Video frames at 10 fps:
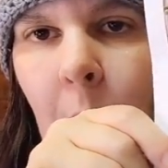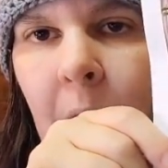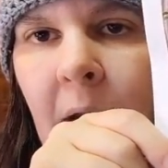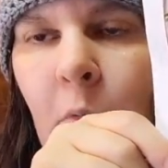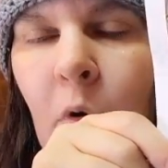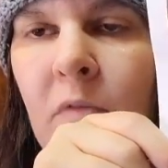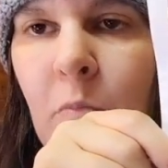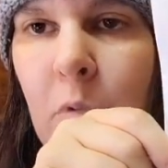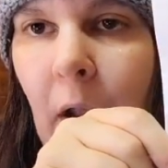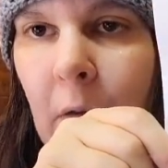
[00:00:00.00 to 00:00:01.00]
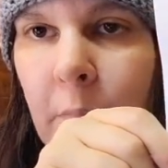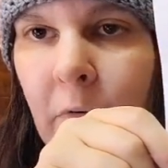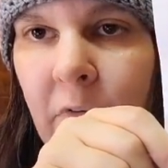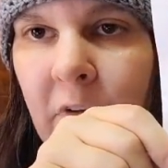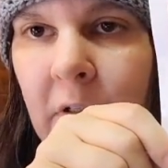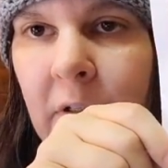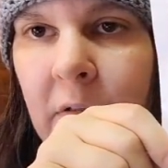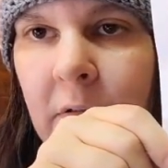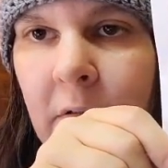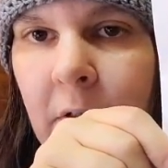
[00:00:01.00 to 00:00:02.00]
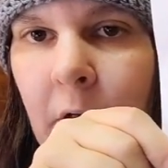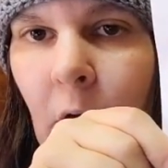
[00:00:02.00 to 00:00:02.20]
but I'm more of a brown person, you